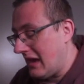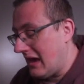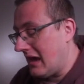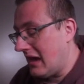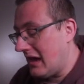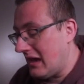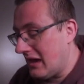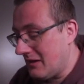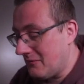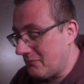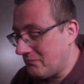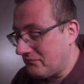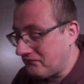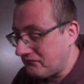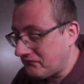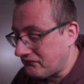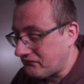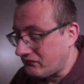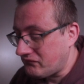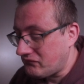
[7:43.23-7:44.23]
Um,
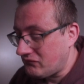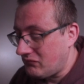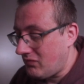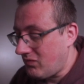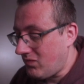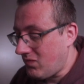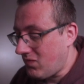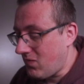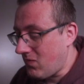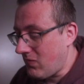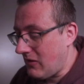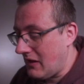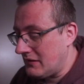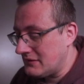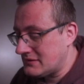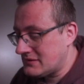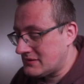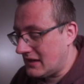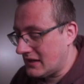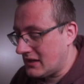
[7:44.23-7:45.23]

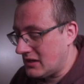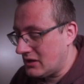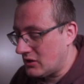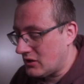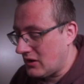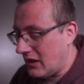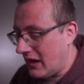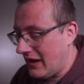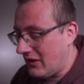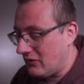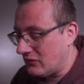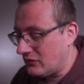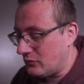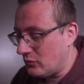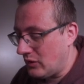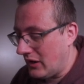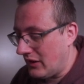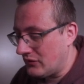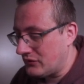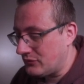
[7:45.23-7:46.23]
let's take a look at how,
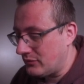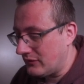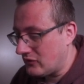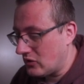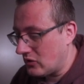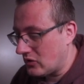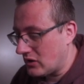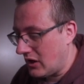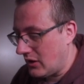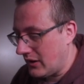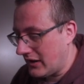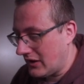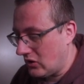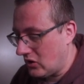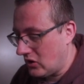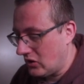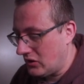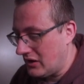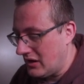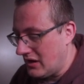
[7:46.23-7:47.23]
what else we've got going
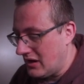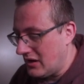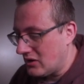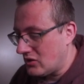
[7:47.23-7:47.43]
on.